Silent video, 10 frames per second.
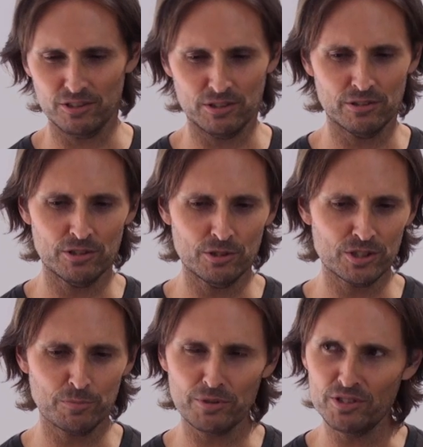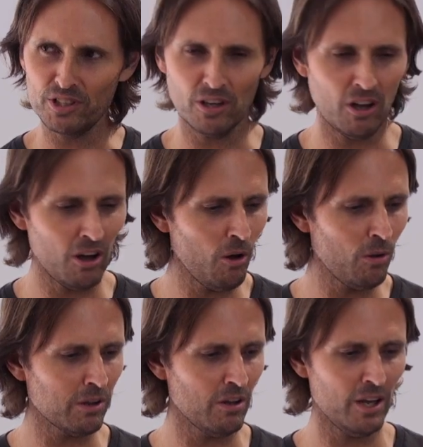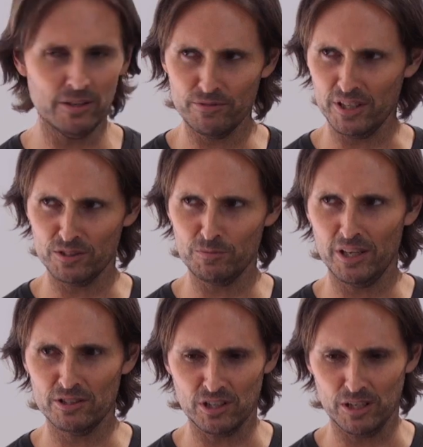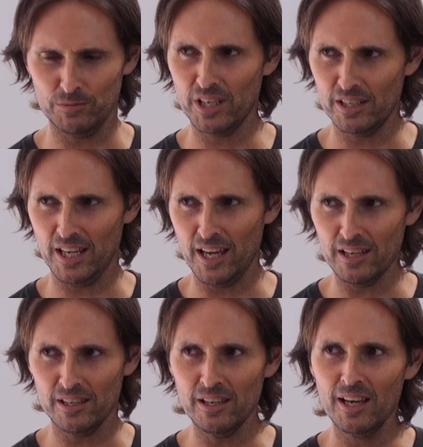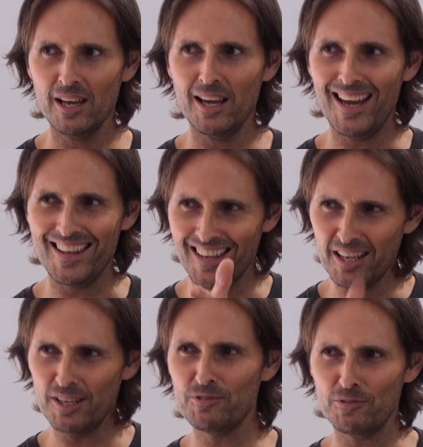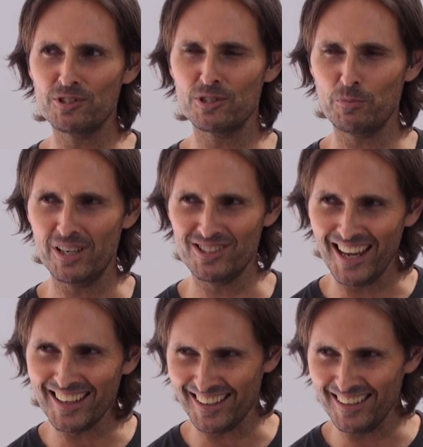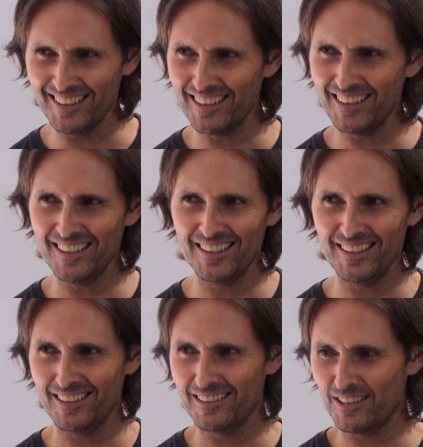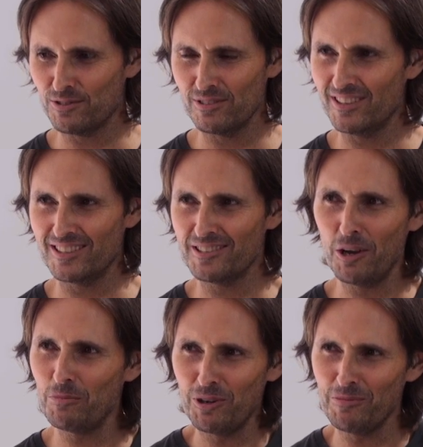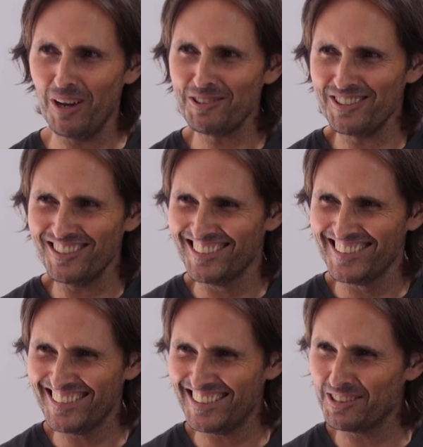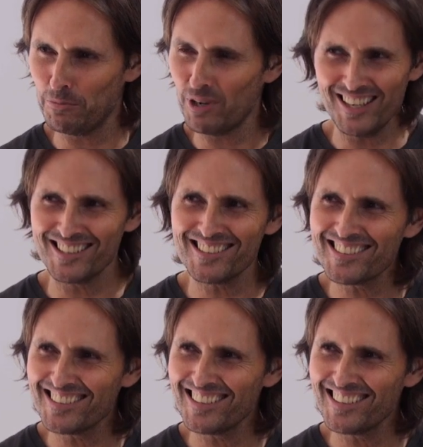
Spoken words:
So you're suppressing a whole line of things by the time you get to anger. And then if you suppress anger, there's no more emotion to suppress.